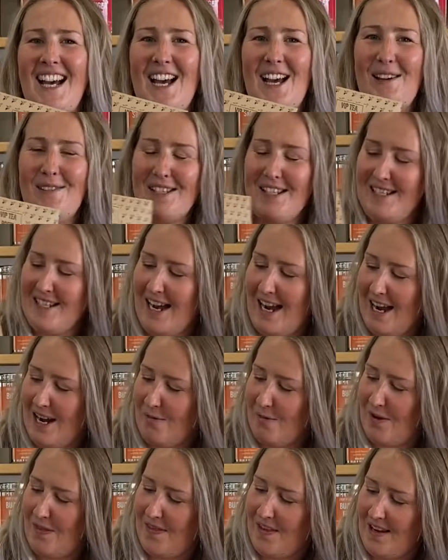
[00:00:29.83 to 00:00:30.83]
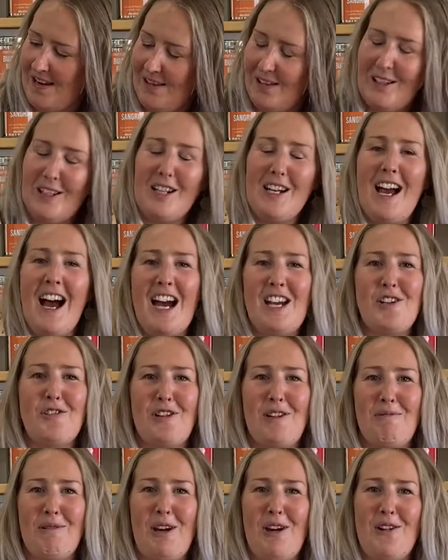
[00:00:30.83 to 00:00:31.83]
design with the little ice
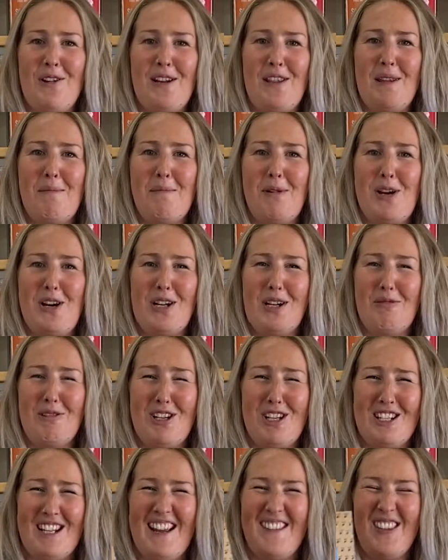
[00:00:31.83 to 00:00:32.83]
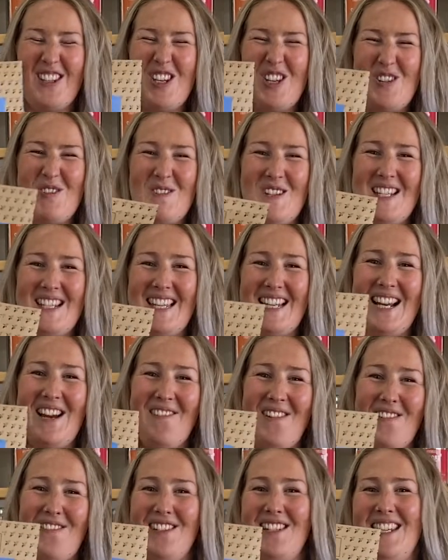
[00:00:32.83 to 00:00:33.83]
cream cone and the mug, which is like the cutest thing I've
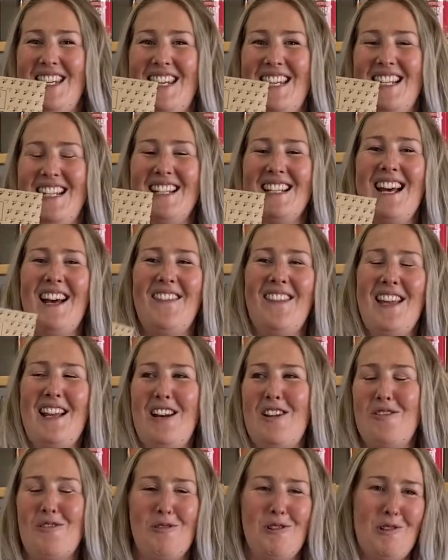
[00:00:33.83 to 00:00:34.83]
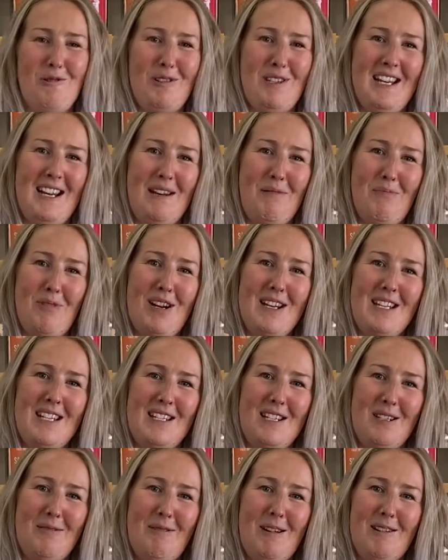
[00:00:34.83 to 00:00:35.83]
ever seen. And they're local to us down in Brighton
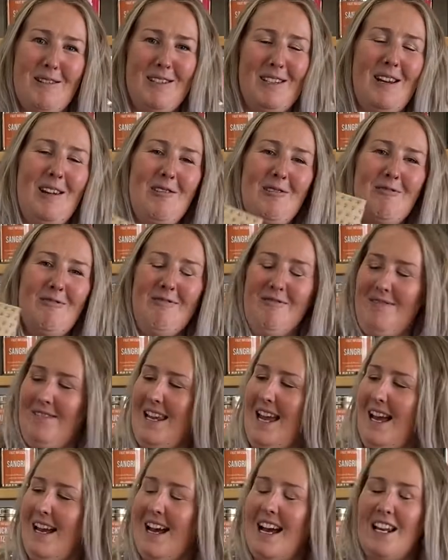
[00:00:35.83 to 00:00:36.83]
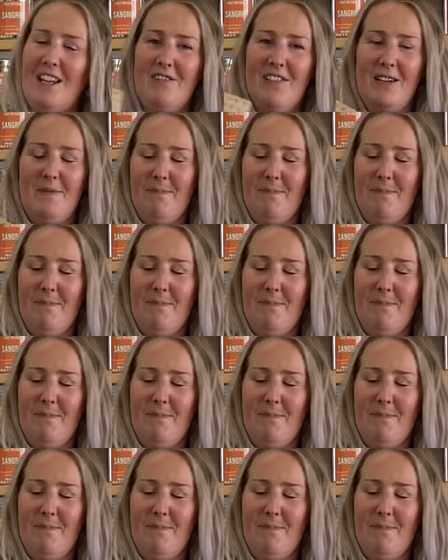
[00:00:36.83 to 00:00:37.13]
as well, so yeah, I love